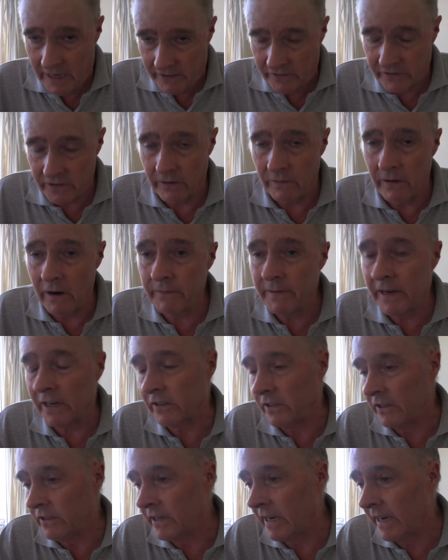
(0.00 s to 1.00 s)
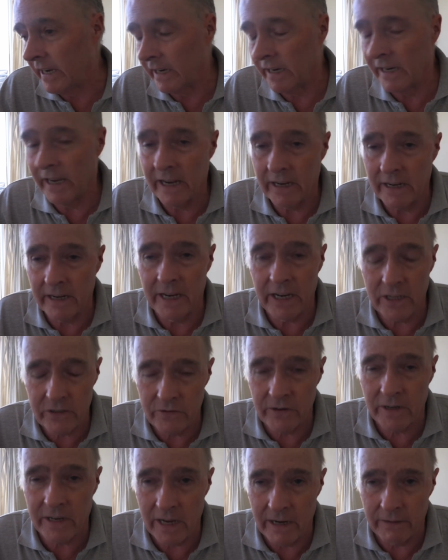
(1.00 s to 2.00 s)
So I've actually taken out an
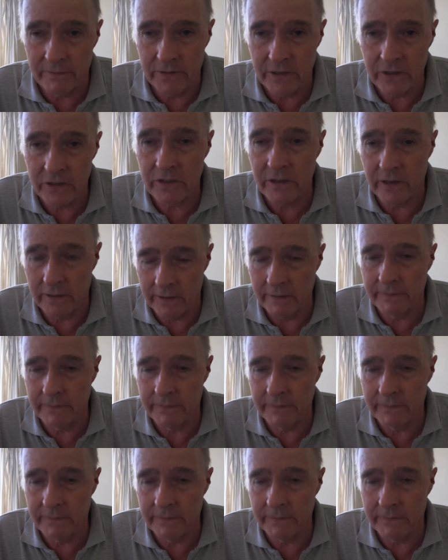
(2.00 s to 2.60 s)
extra cover this time.